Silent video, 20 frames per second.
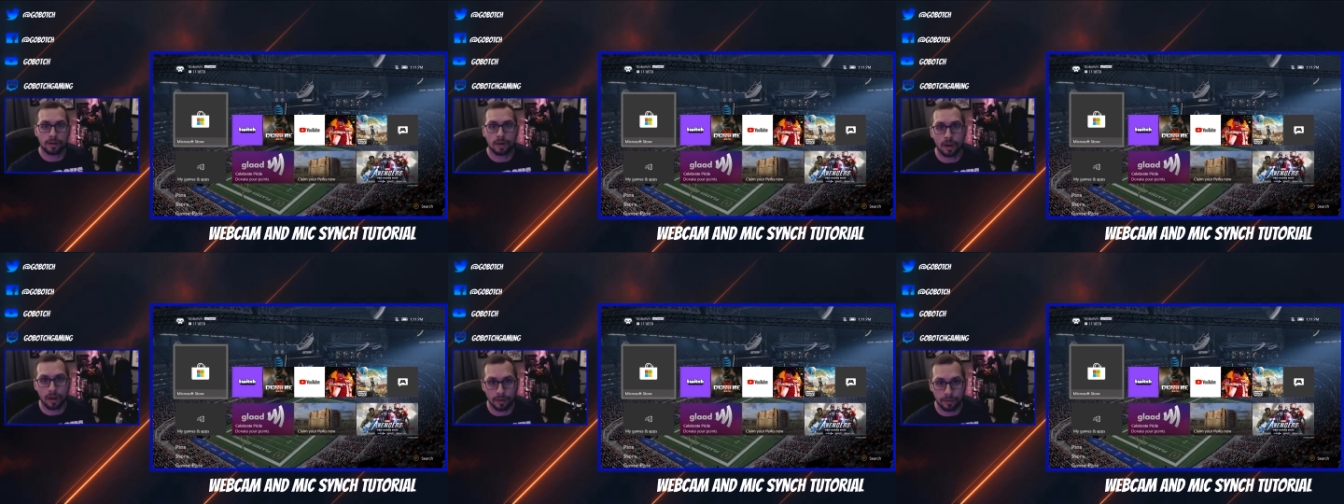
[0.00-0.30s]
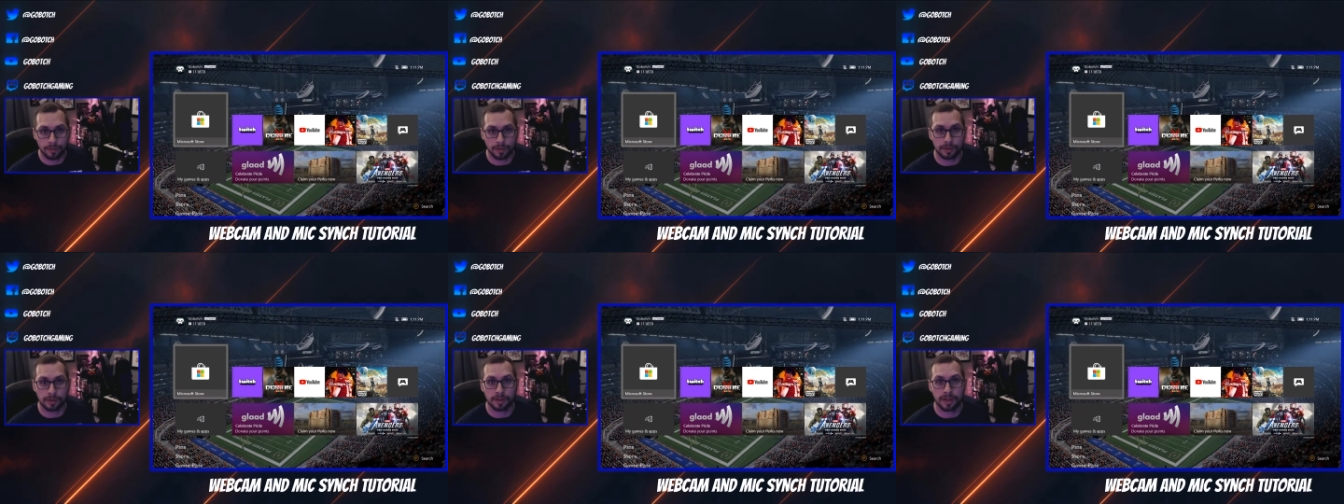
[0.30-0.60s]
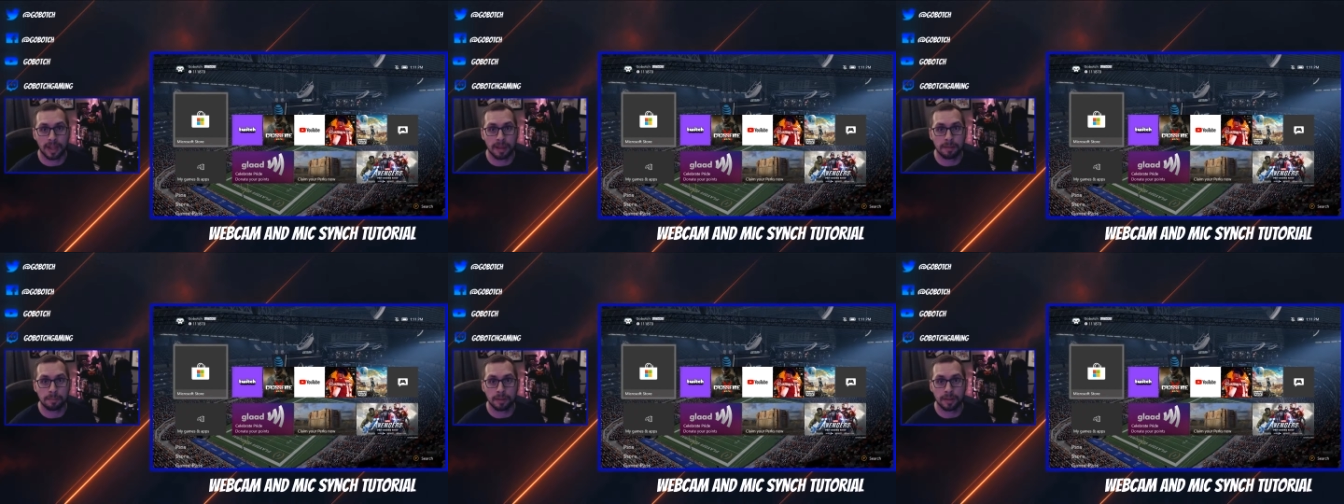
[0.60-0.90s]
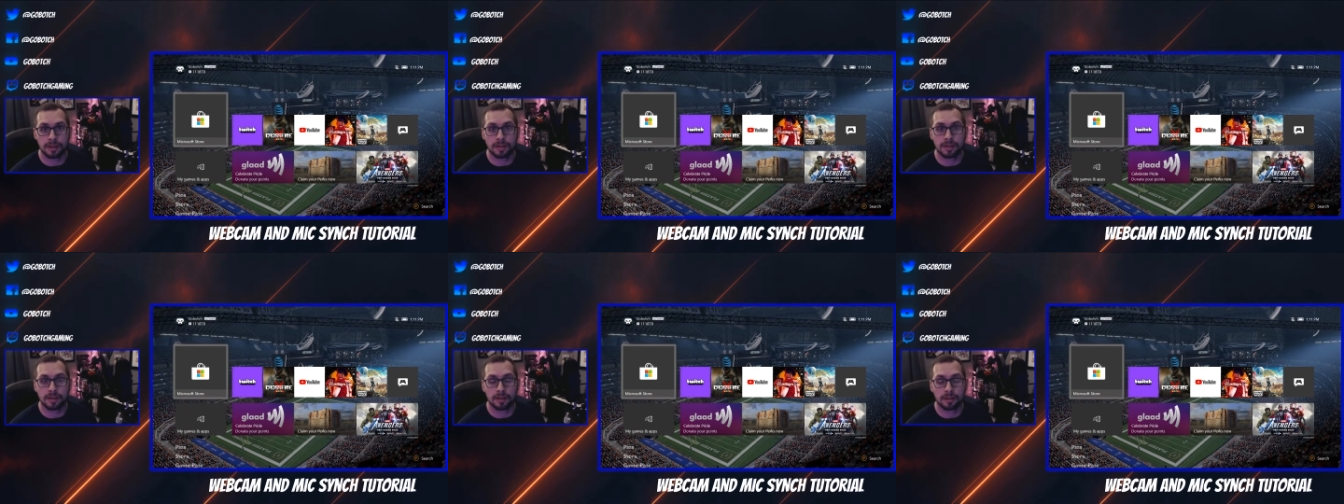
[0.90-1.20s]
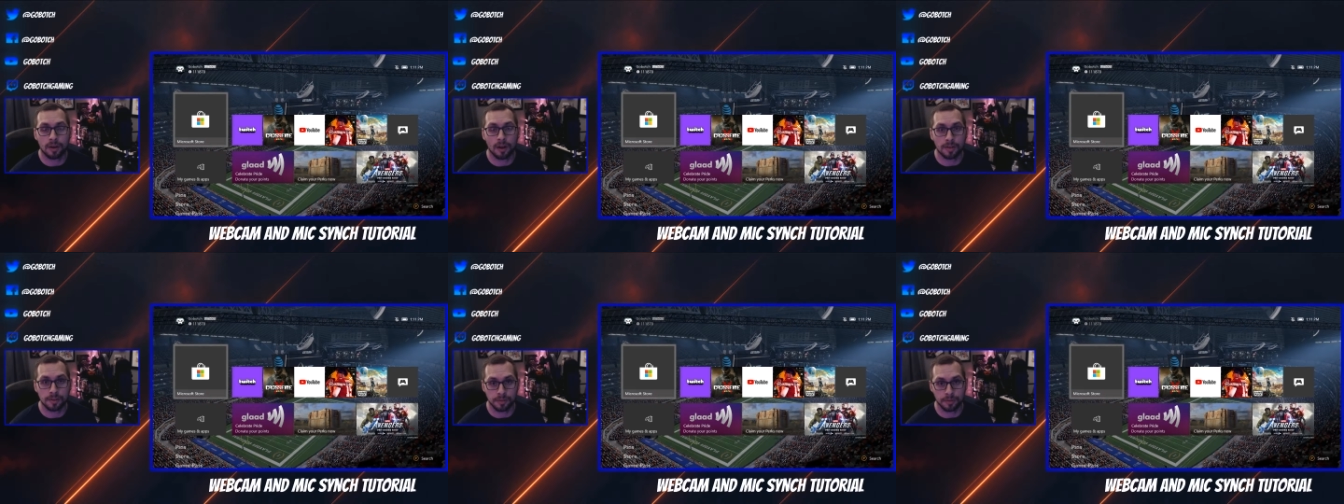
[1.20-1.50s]
uh, for your gameplay
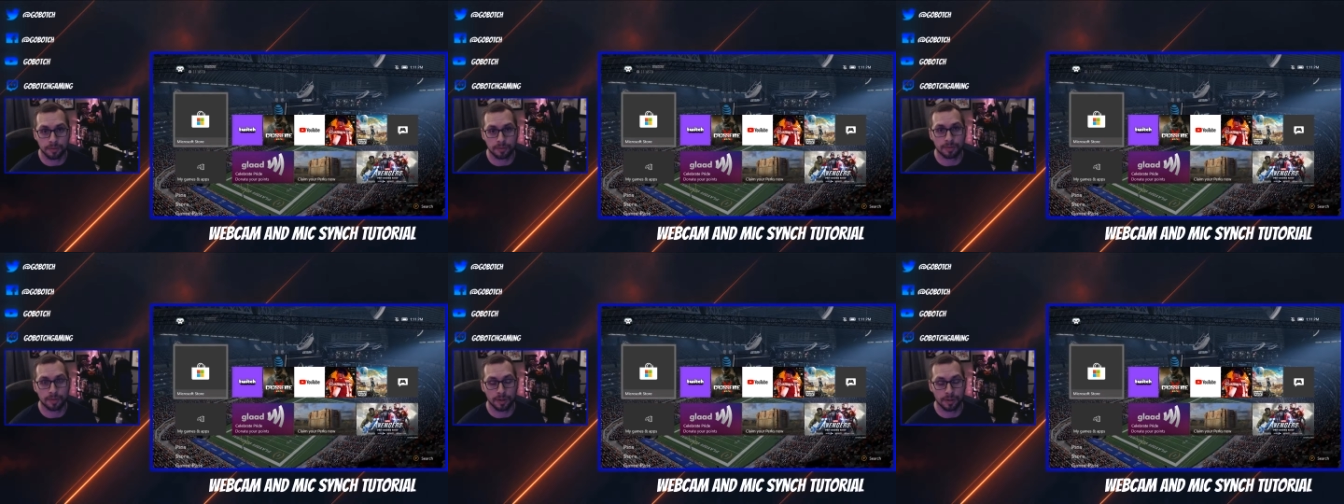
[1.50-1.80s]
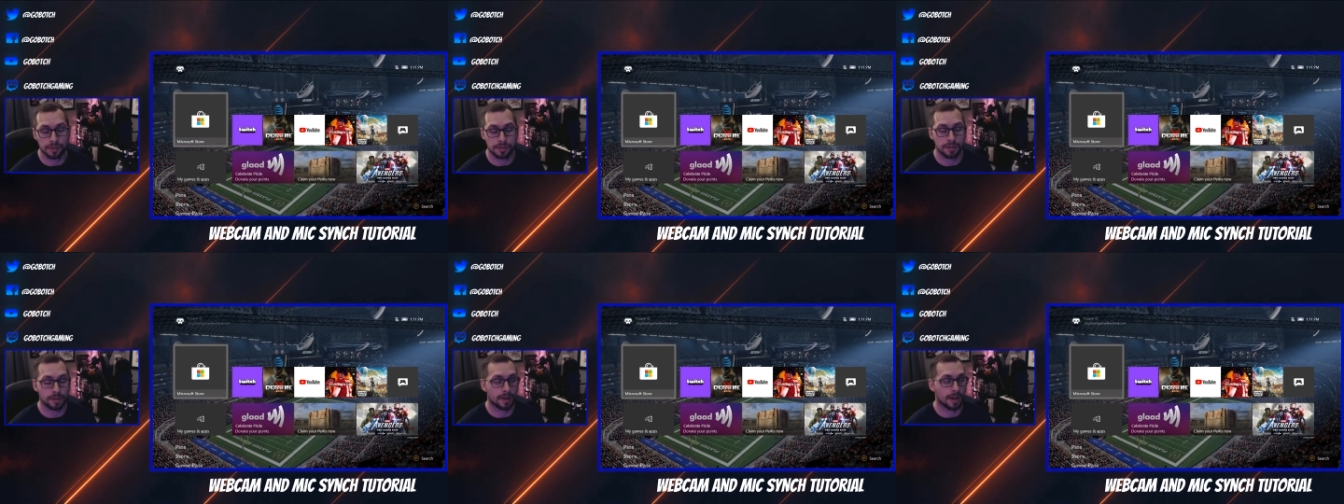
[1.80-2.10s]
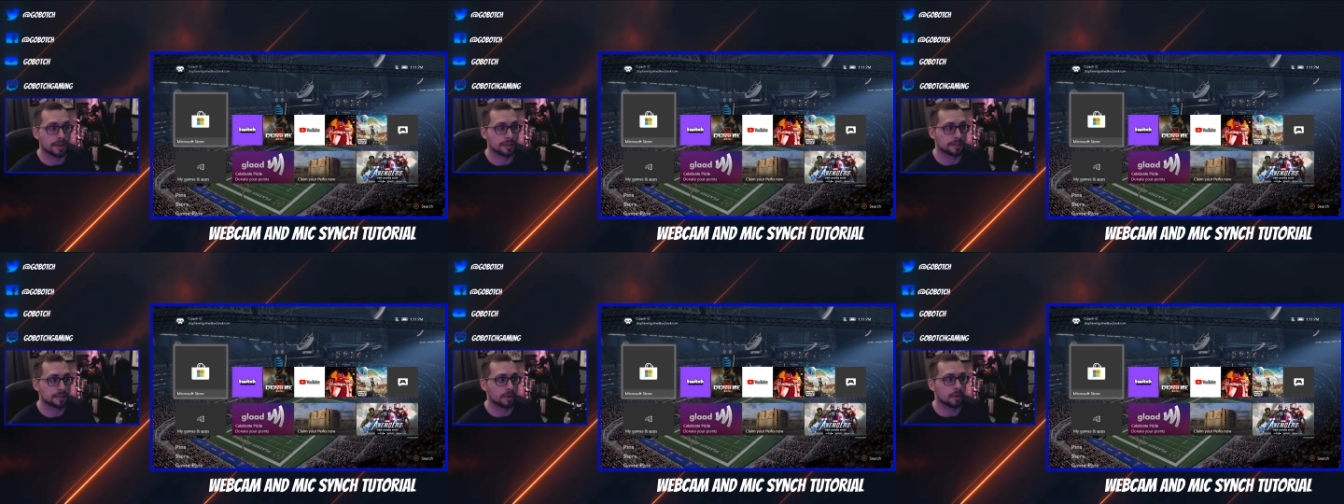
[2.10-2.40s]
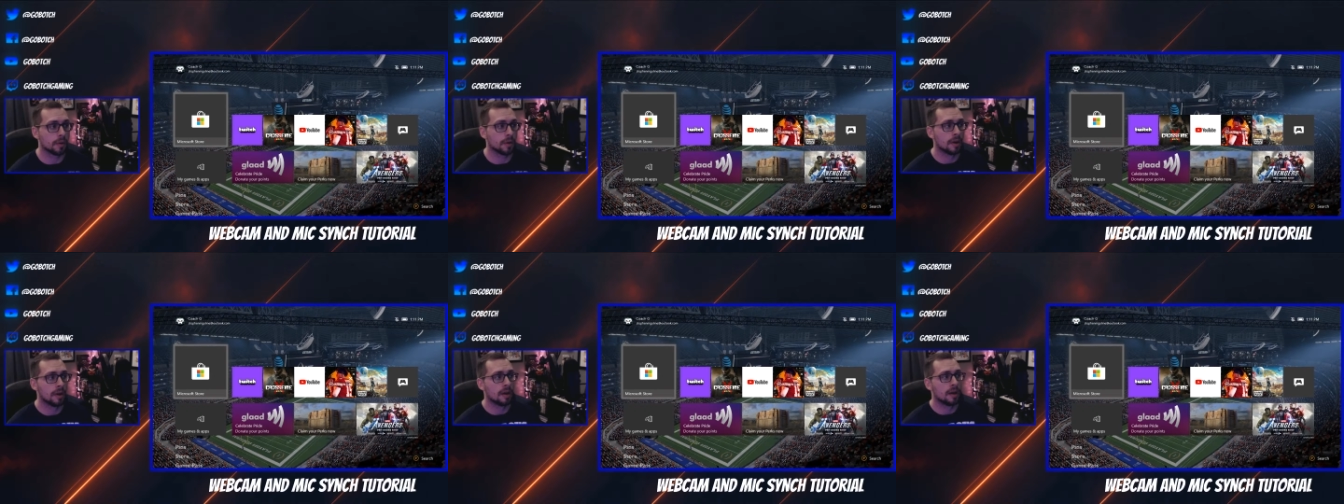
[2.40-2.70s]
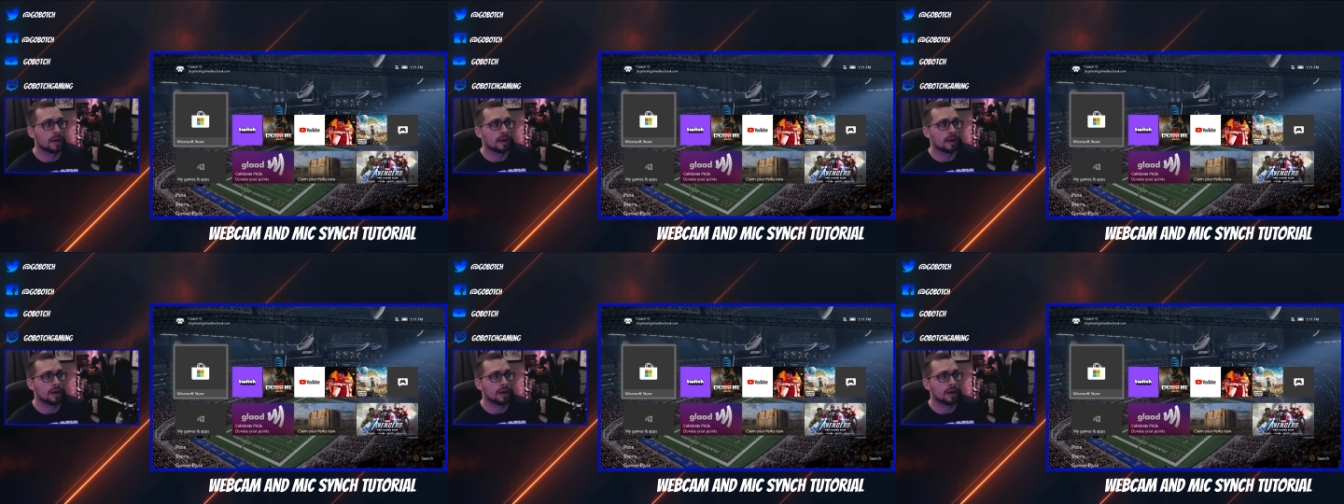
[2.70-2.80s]
console footage. Okay, so